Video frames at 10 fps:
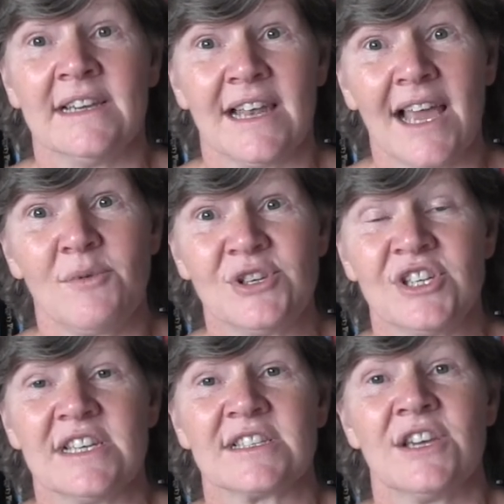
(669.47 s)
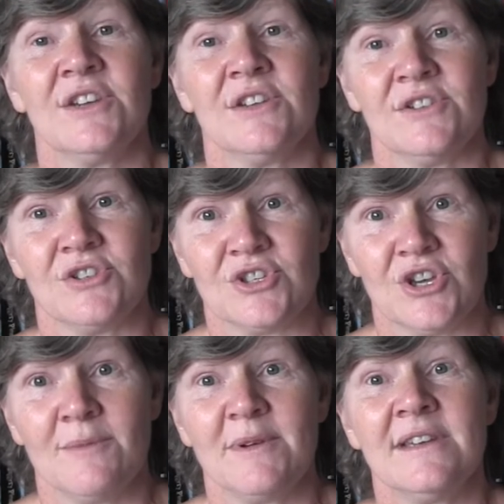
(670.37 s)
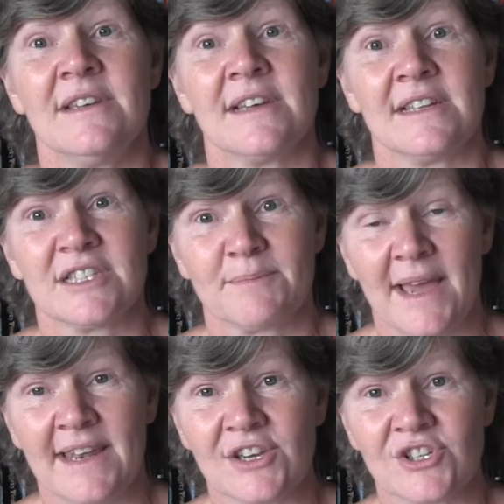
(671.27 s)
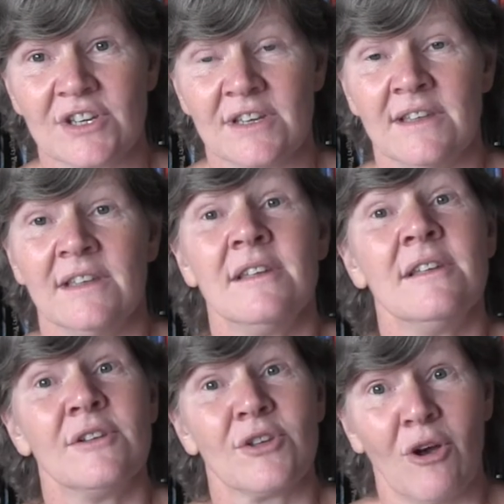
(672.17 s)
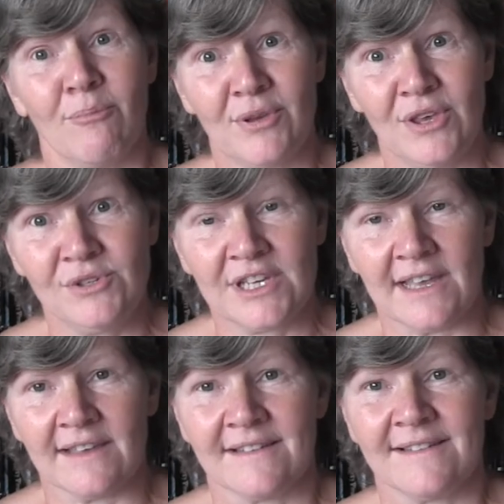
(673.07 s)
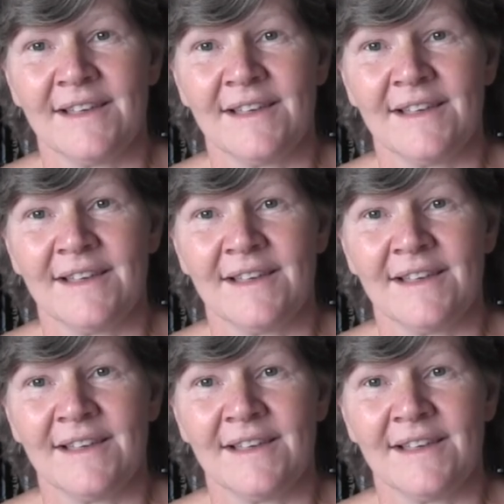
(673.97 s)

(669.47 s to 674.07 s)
Languages, German and Spanish. Computing,